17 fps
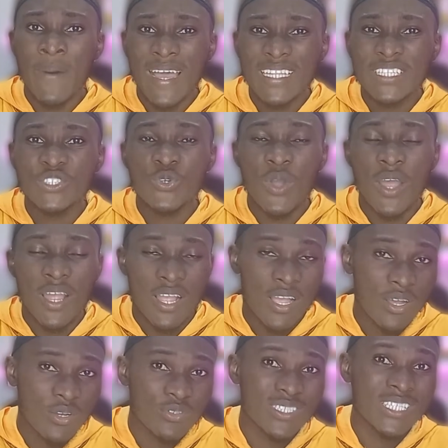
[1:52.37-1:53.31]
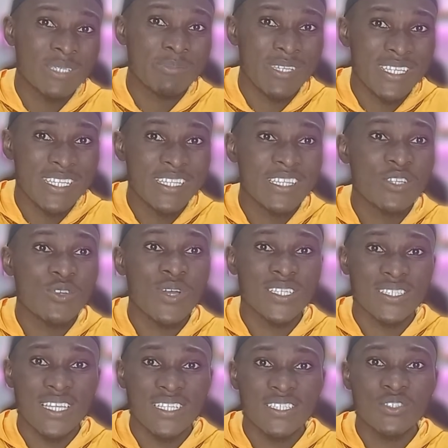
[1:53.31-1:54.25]
banned your account, immediately you
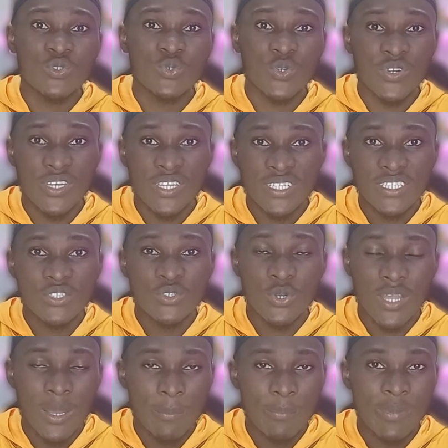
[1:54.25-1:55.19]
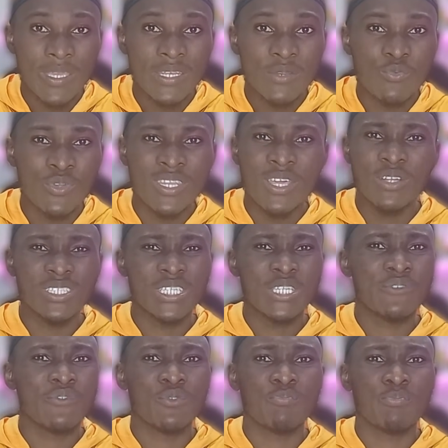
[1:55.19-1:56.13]
are starting to create your campaign without
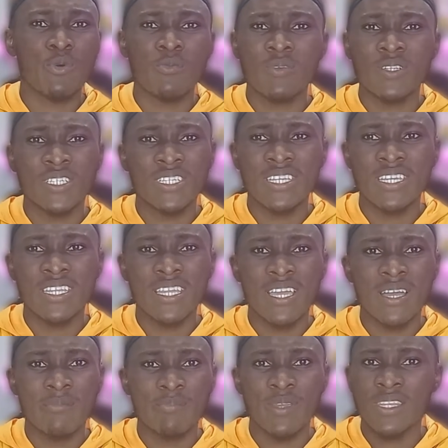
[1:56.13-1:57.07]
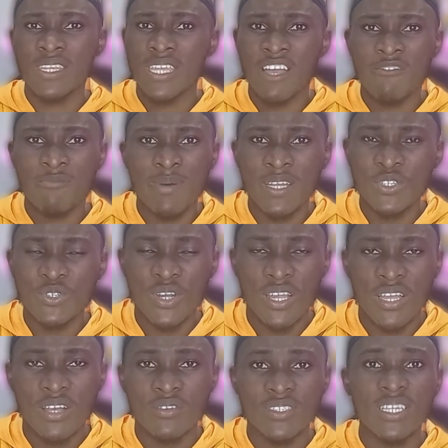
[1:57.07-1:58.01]
even publishing any campaign. They have banned your
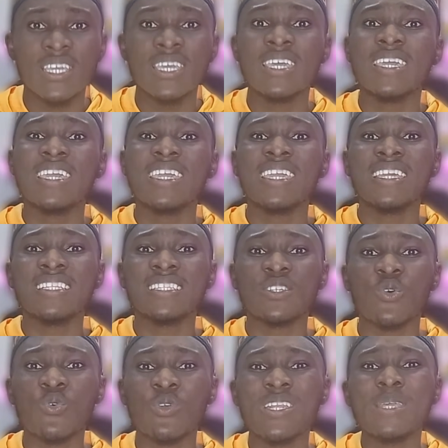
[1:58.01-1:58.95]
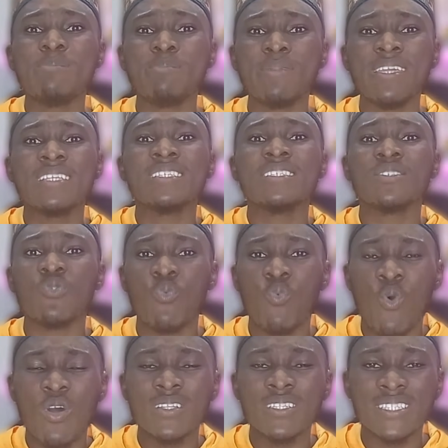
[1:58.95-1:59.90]
account. It only means
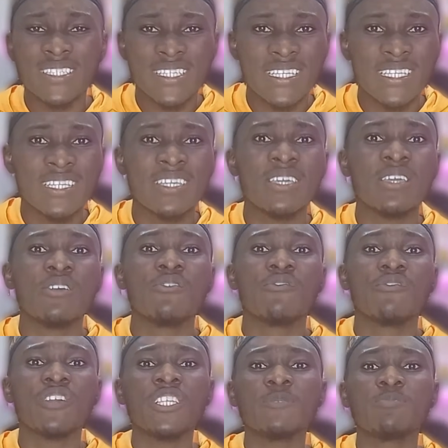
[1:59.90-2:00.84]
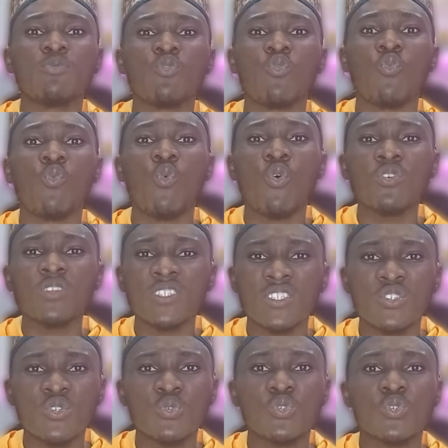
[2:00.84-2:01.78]
one thing: Facebook
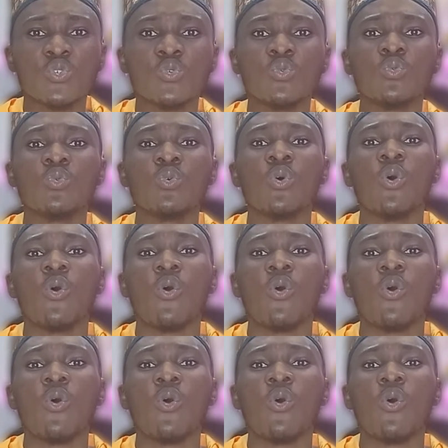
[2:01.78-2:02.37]
wants you to